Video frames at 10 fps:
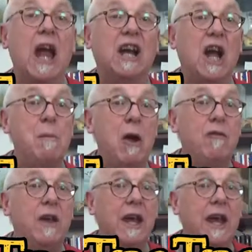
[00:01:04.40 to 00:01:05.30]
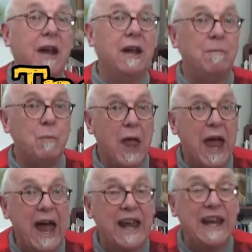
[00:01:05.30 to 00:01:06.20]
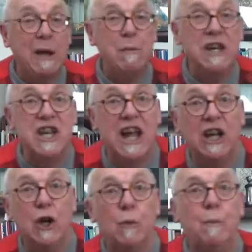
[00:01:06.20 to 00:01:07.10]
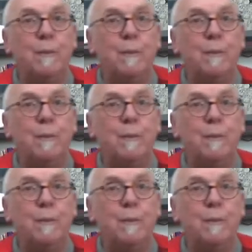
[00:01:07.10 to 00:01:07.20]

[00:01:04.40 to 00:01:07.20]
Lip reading: Come over here and let me tell you.